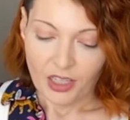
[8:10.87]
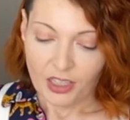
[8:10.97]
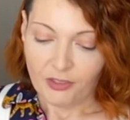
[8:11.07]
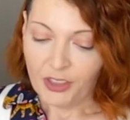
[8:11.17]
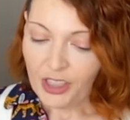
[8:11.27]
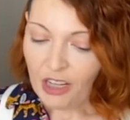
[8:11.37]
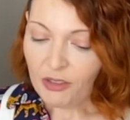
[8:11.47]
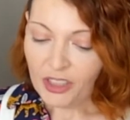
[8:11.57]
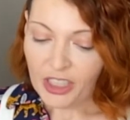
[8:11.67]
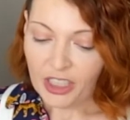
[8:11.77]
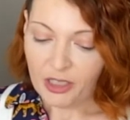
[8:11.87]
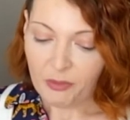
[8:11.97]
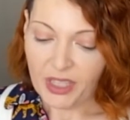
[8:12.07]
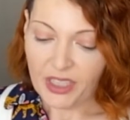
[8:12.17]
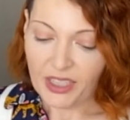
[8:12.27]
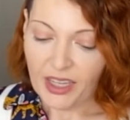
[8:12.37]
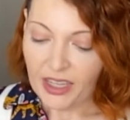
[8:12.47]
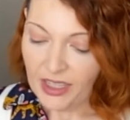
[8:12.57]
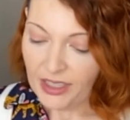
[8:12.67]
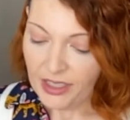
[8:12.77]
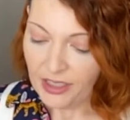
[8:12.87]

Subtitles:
If you're not really good at beating eggs,